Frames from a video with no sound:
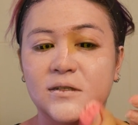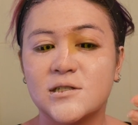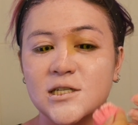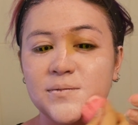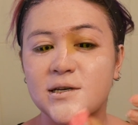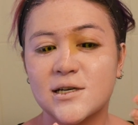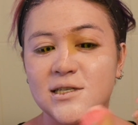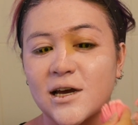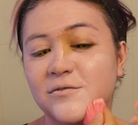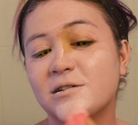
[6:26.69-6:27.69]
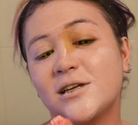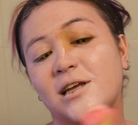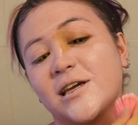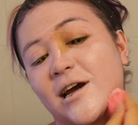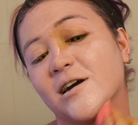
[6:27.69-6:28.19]
just because I really
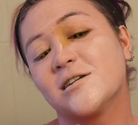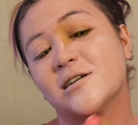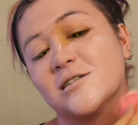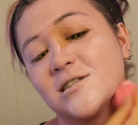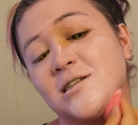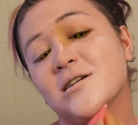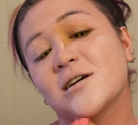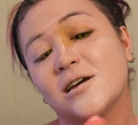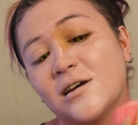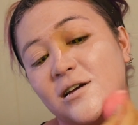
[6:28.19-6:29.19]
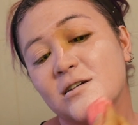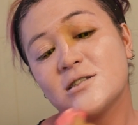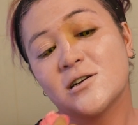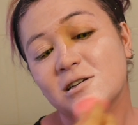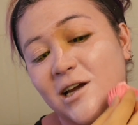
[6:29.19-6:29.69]
like
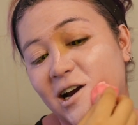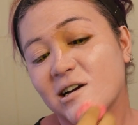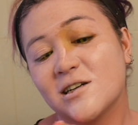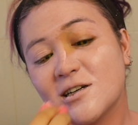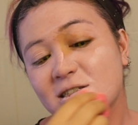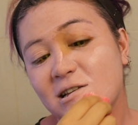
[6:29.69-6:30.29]
certain characters,